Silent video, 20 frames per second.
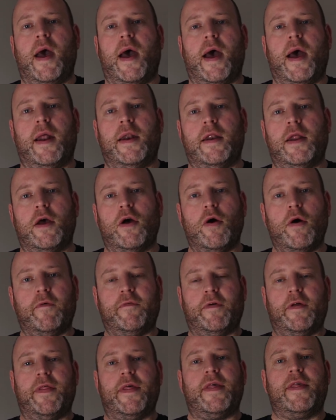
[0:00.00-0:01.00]
And uh,
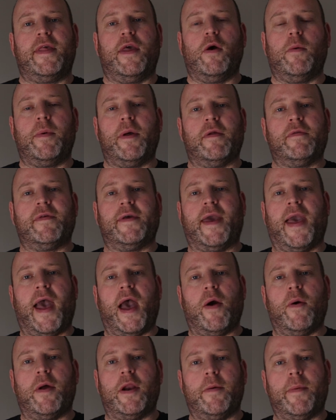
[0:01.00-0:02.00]
hopefully this year I'll be able to get
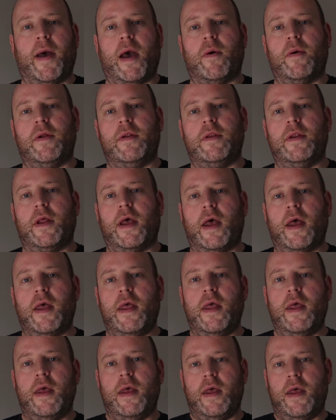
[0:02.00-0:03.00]
out and about and uh,
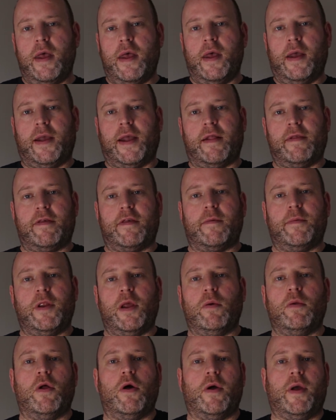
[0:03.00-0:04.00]
get to some
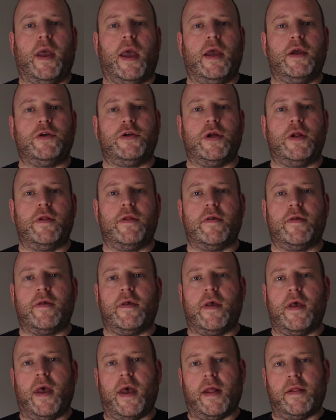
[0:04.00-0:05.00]
new
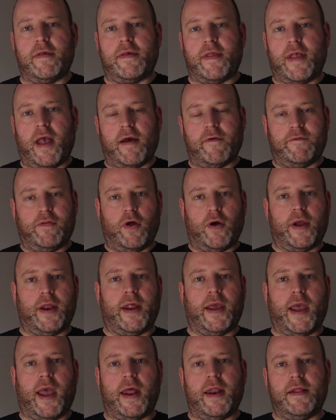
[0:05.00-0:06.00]
locations and start
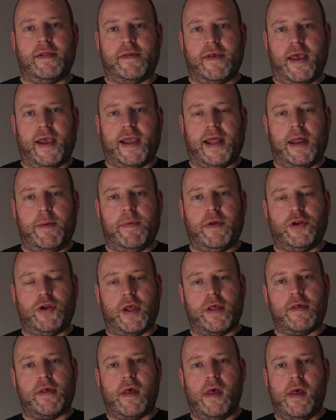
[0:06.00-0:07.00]
vlogging again and taking
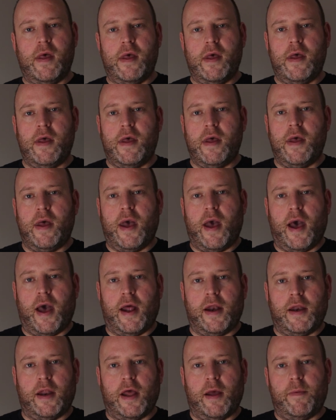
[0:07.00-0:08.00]
images.
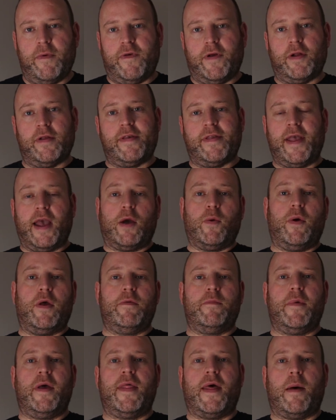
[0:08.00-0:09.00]
And um, if you could stick
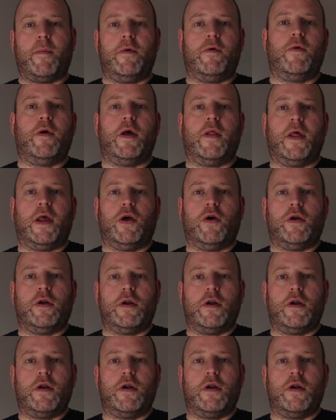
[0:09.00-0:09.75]
with me, that'd be really good.